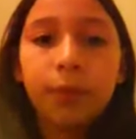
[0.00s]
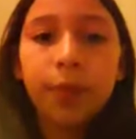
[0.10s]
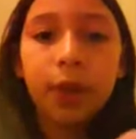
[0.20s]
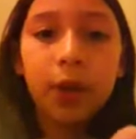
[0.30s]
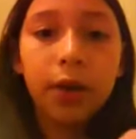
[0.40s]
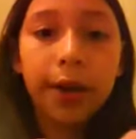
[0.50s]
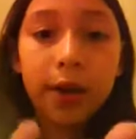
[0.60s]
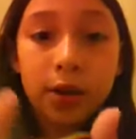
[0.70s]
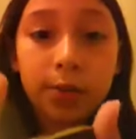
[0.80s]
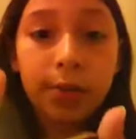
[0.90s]
Look, okay,
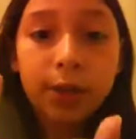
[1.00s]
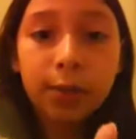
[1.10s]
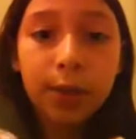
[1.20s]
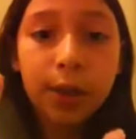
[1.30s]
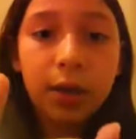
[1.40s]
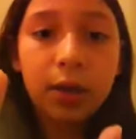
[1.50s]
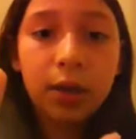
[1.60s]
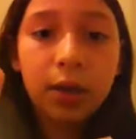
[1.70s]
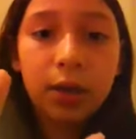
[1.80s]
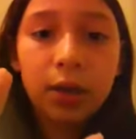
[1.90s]
I just press the button.
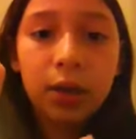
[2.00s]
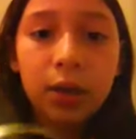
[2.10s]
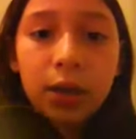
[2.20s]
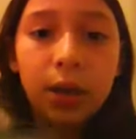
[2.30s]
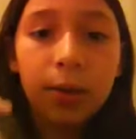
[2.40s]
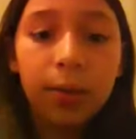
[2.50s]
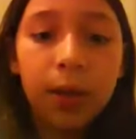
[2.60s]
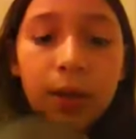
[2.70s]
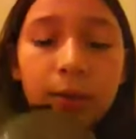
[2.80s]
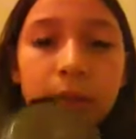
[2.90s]
Now I'm
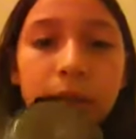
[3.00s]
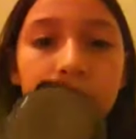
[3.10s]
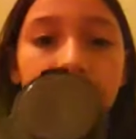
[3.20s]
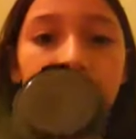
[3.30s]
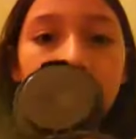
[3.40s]
picking it up. See?